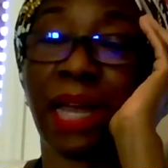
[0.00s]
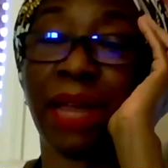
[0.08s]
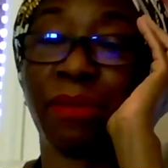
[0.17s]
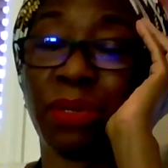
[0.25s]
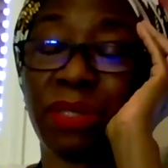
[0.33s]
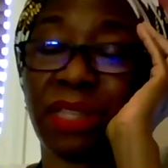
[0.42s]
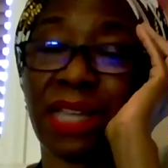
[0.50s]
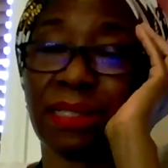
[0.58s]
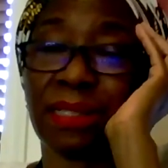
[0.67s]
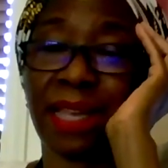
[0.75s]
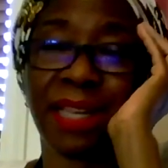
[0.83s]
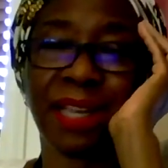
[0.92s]
I wrote
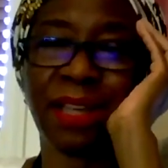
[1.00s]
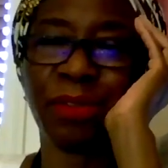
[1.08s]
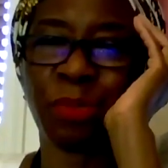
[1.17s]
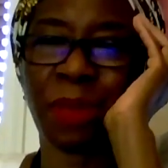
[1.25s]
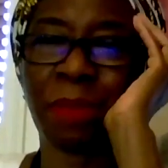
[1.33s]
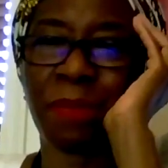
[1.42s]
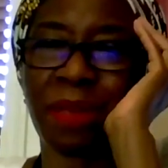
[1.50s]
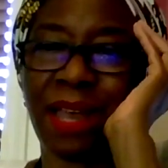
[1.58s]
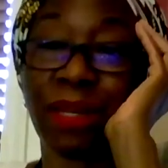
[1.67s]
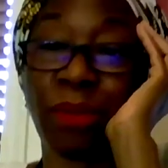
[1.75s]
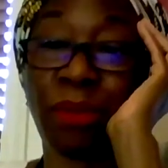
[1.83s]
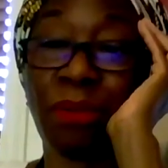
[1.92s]
that. I can't remember
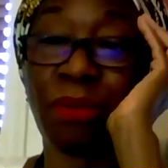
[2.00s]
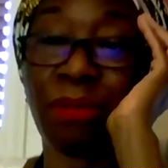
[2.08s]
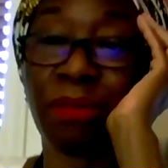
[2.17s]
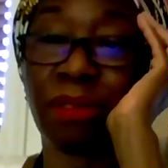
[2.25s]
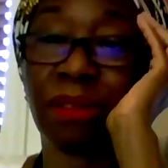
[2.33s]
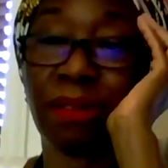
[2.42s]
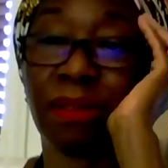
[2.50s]
at all.